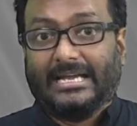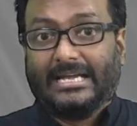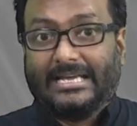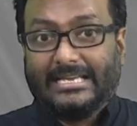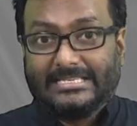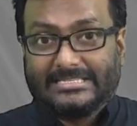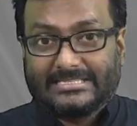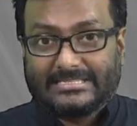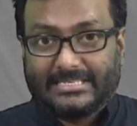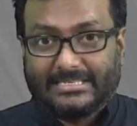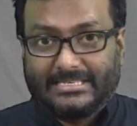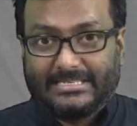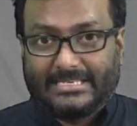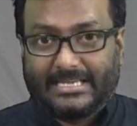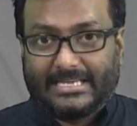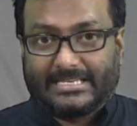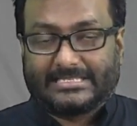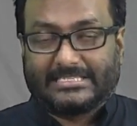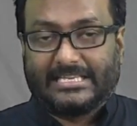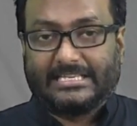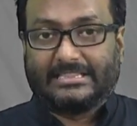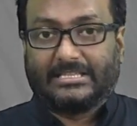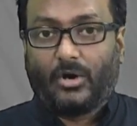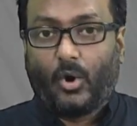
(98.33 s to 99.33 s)
Is tarike
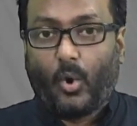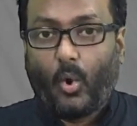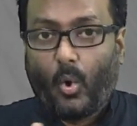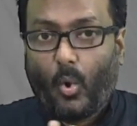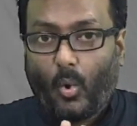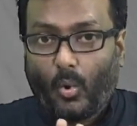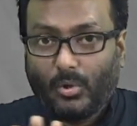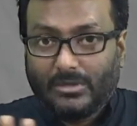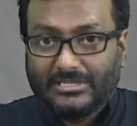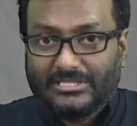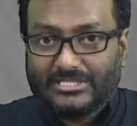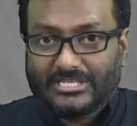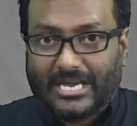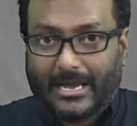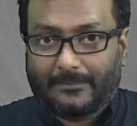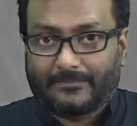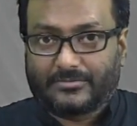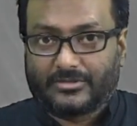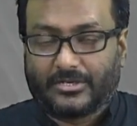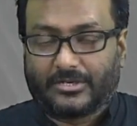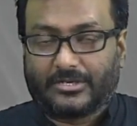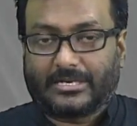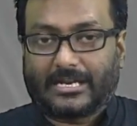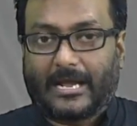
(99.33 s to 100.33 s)
se the whole
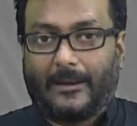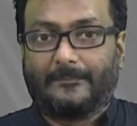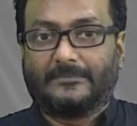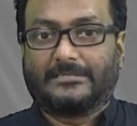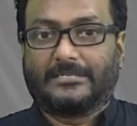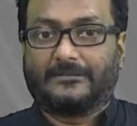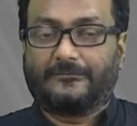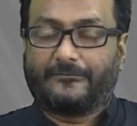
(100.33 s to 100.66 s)
chapter comes